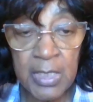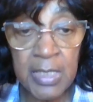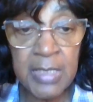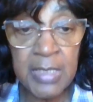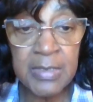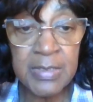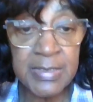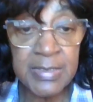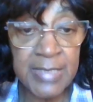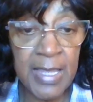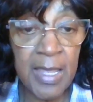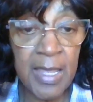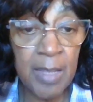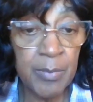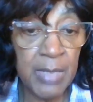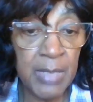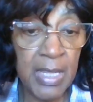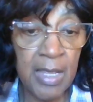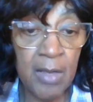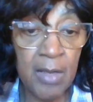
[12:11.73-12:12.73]
It's
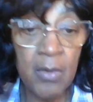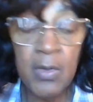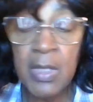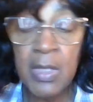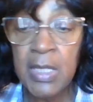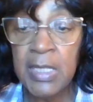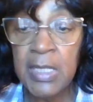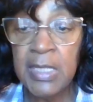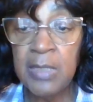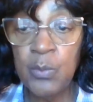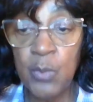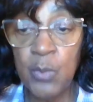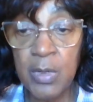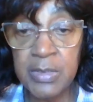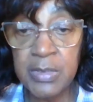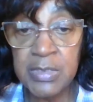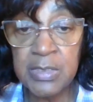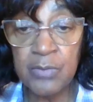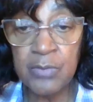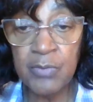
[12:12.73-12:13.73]
time now. He
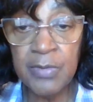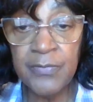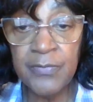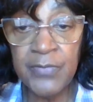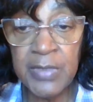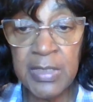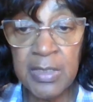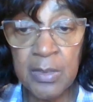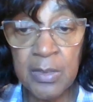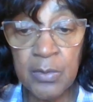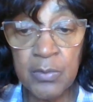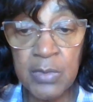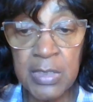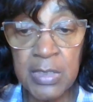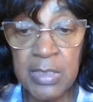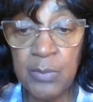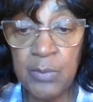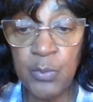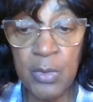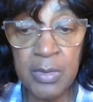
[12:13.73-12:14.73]
wants it revealed,
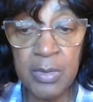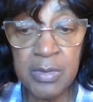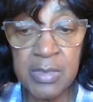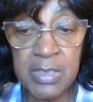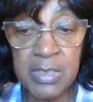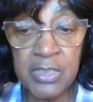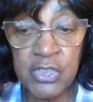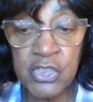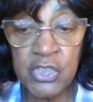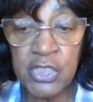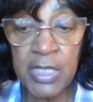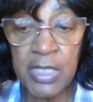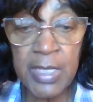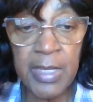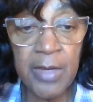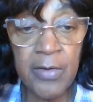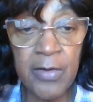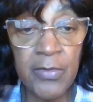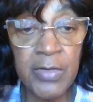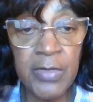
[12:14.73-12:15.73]
he wants it
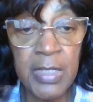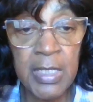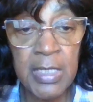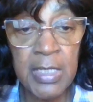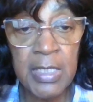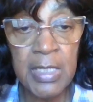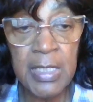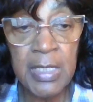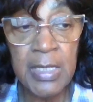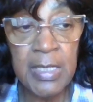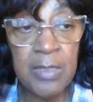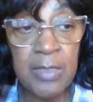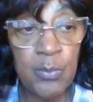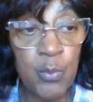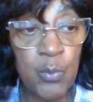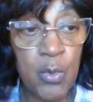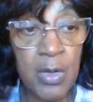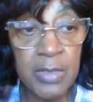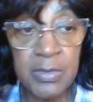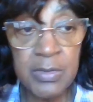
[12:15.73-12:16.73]
shared, he
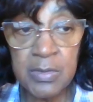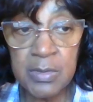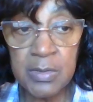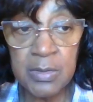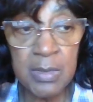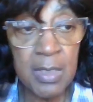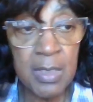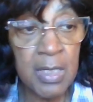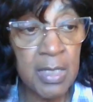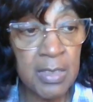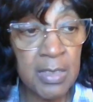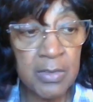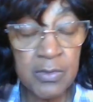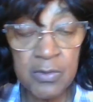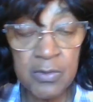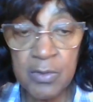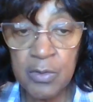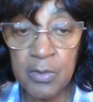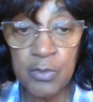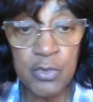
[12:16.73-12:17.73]
wants
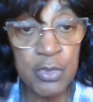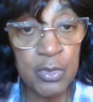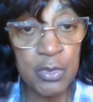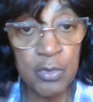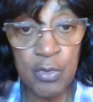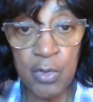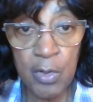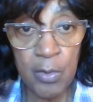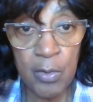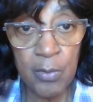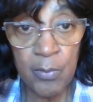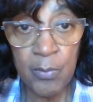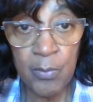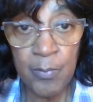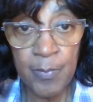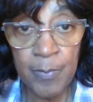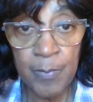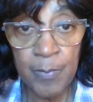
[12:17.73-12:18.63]
us to know.